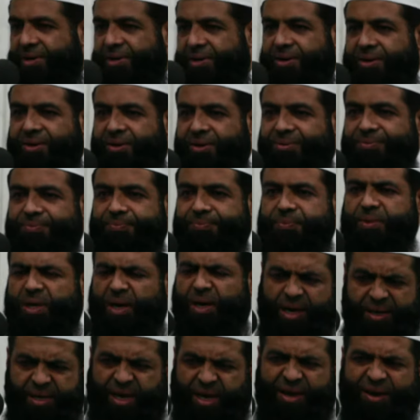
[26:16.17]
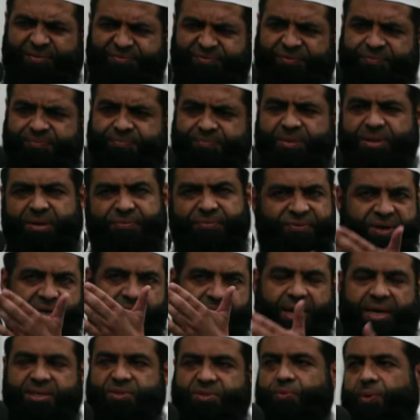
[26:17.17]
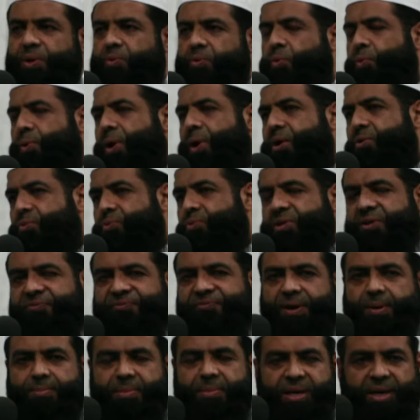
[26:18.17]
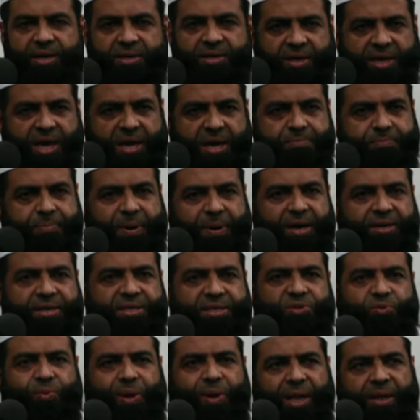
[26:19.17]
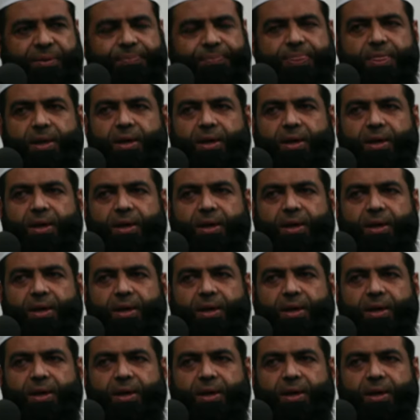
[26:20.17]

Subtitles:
You know, I have, in fact, last week we were out with the family at a game park as well.